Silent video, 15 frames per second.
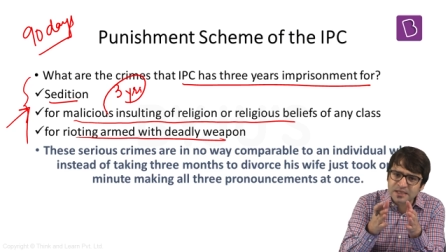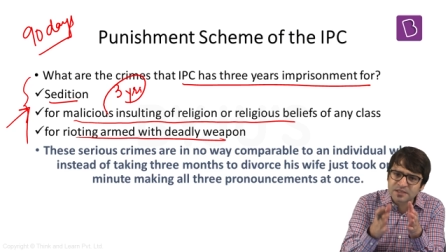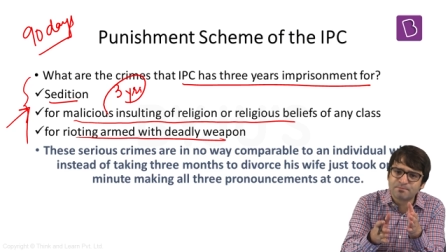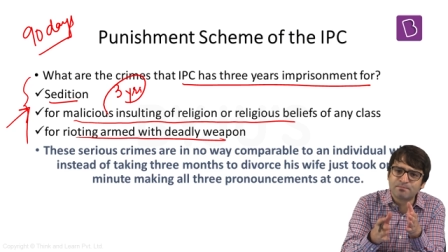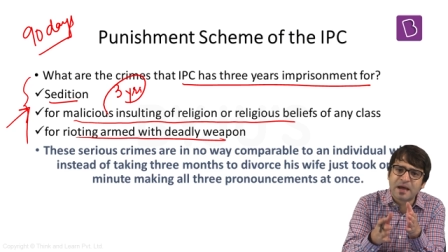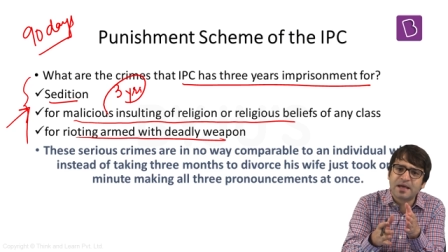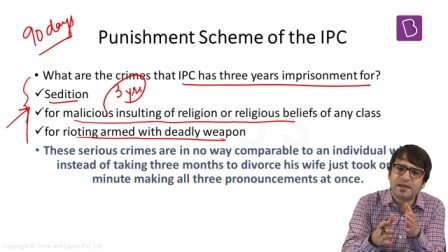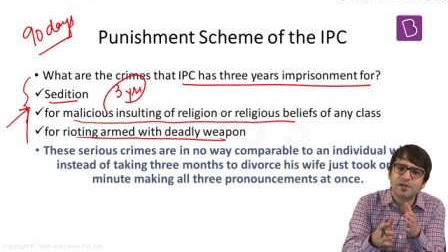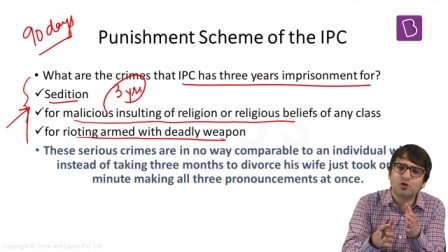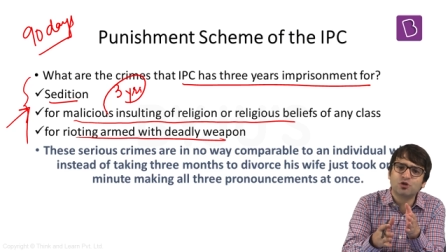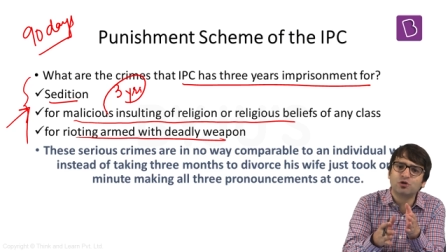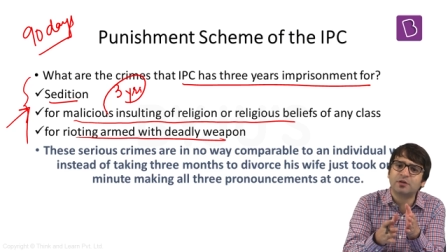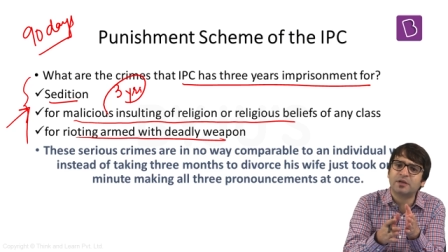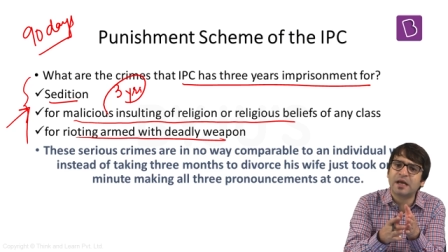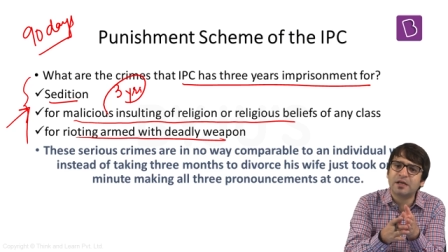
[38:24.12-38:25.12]
this marriage
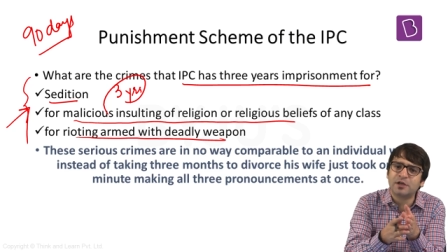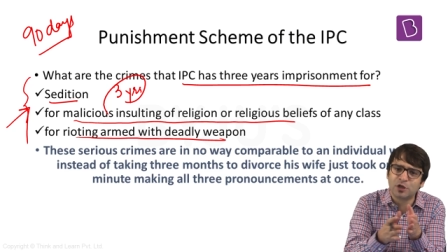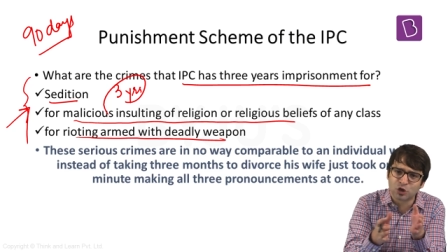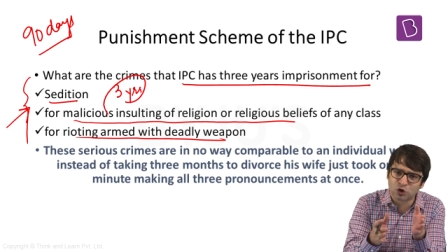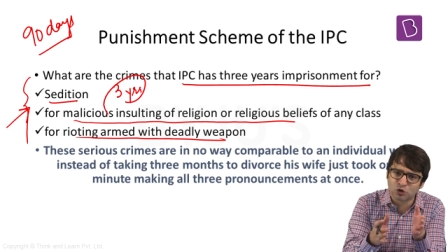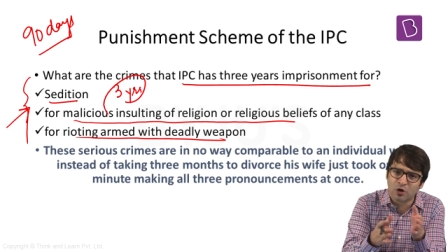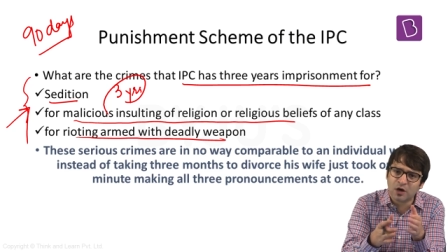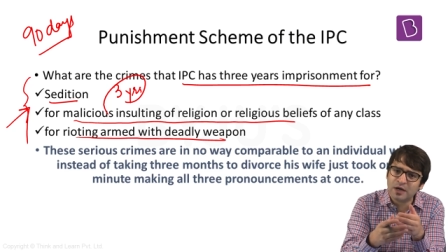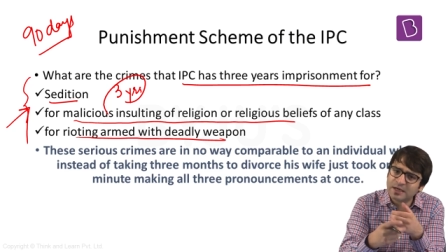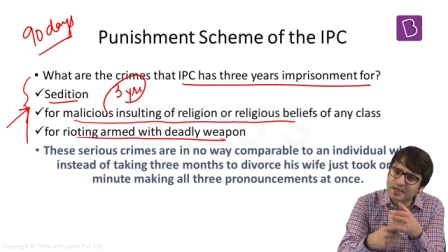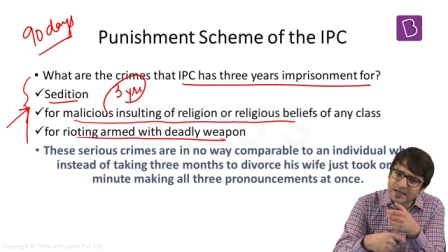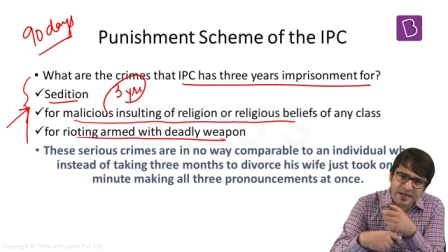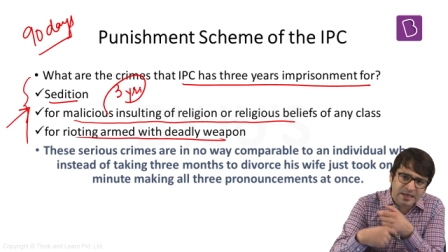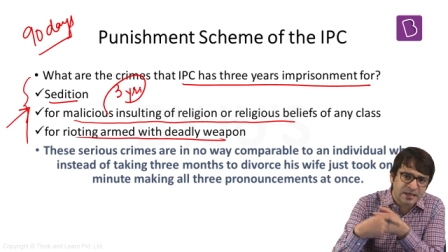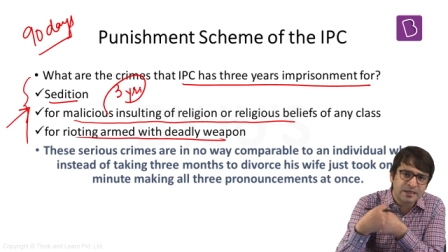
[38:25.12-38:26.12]
should get dissolved
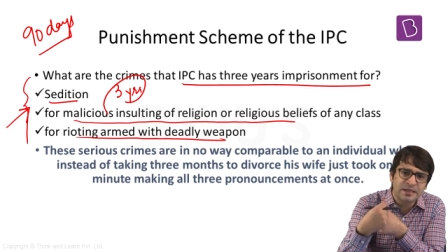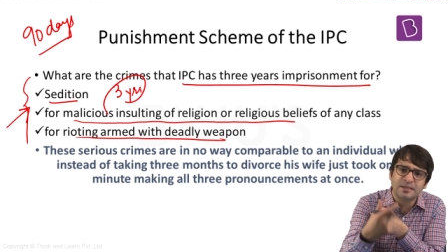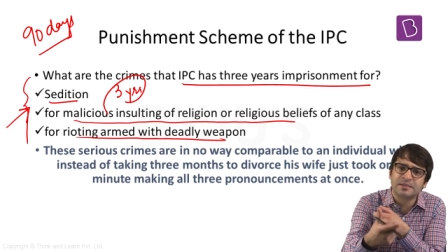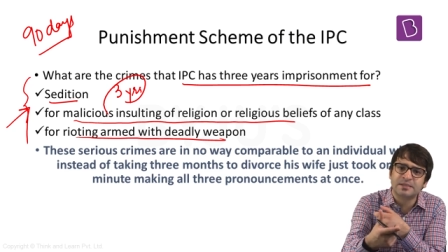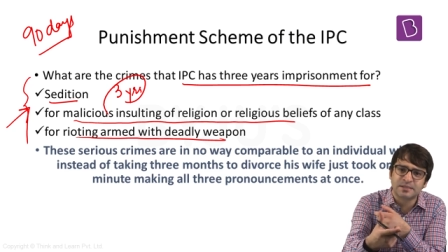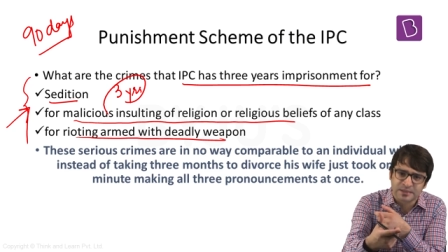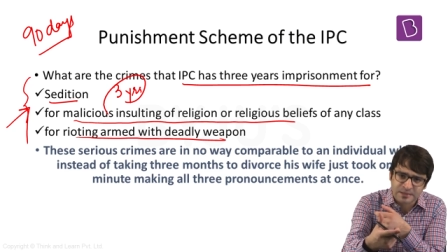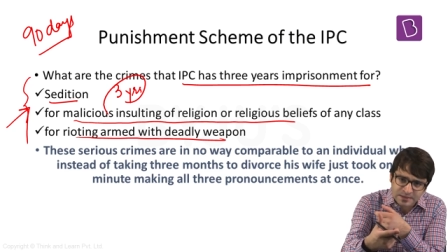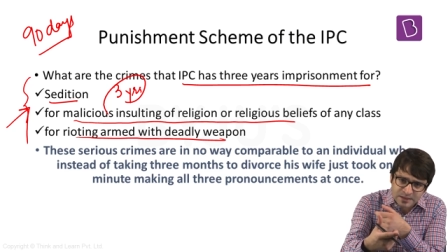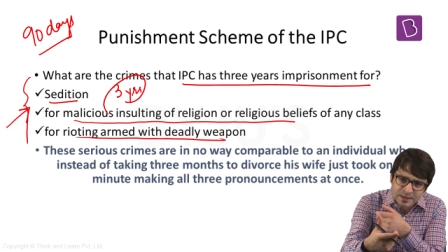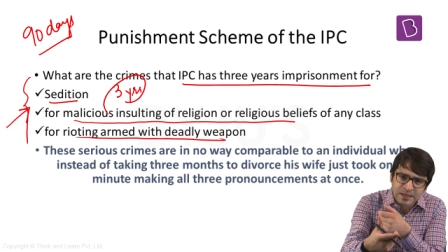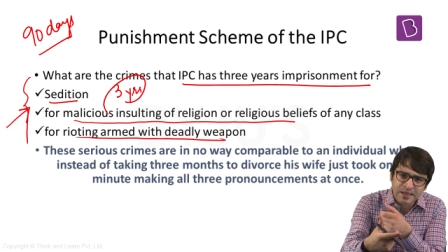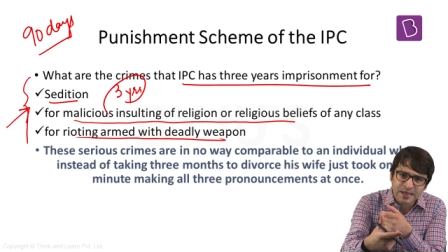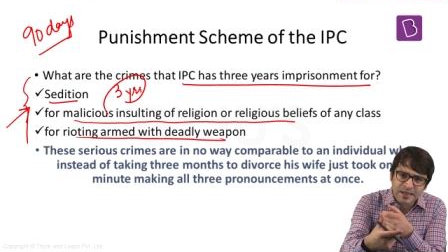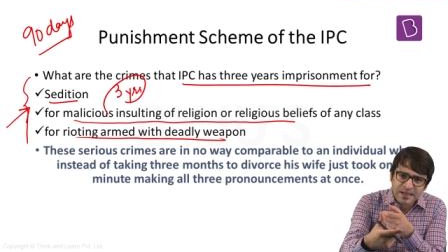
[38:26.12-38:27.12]
in an instant.
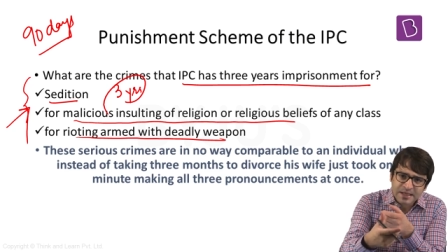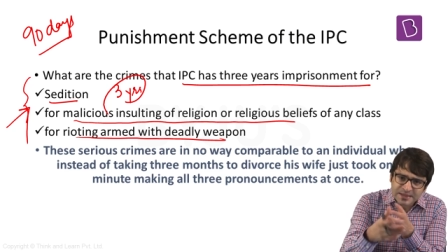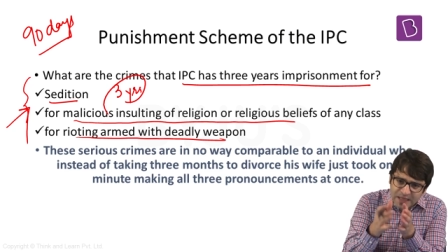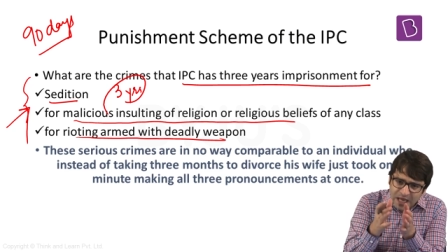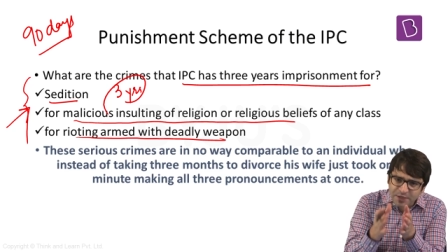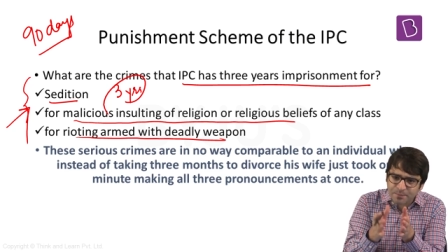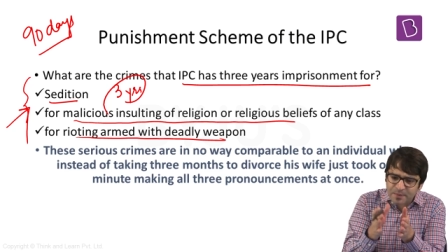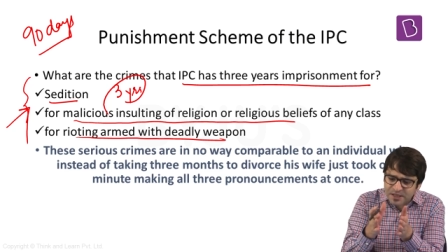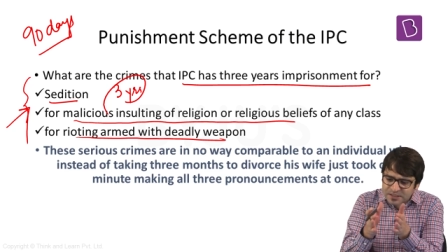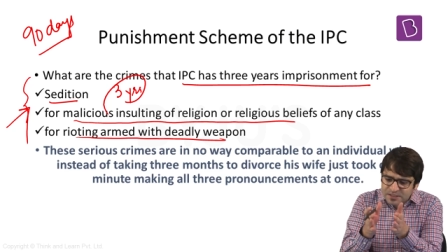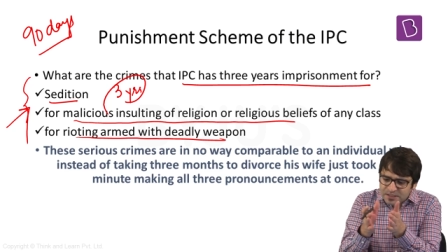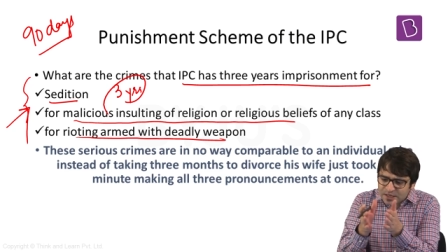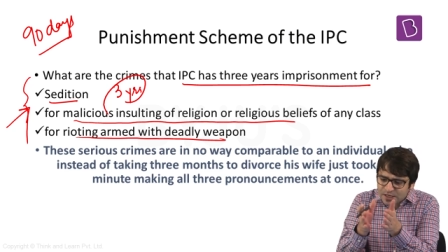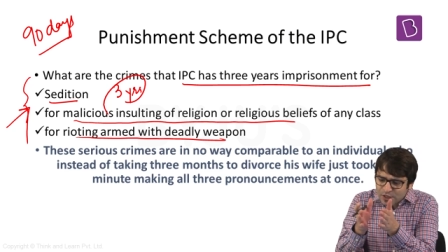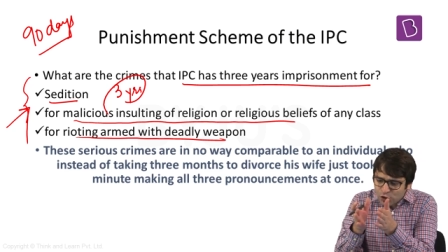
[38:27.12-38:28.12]
That
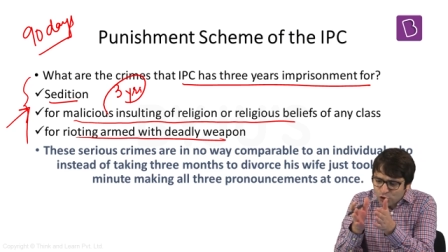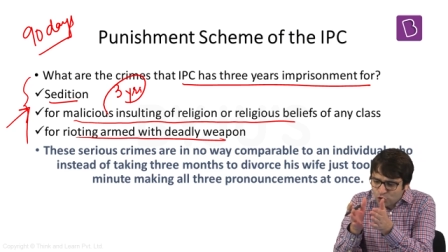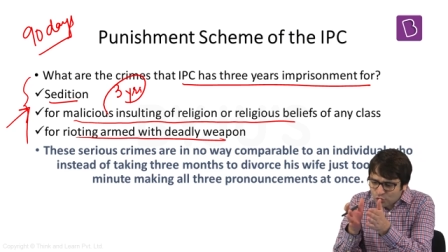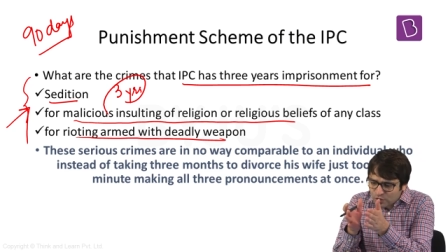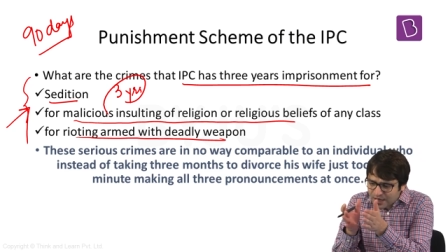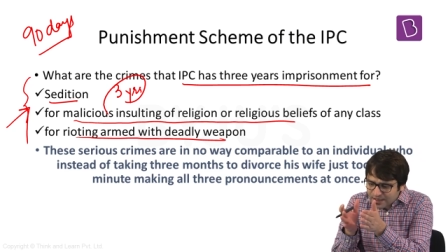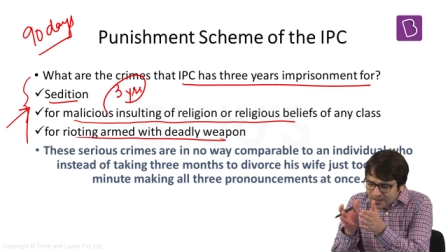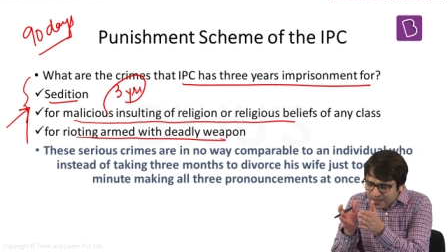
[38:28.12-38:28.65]
means you are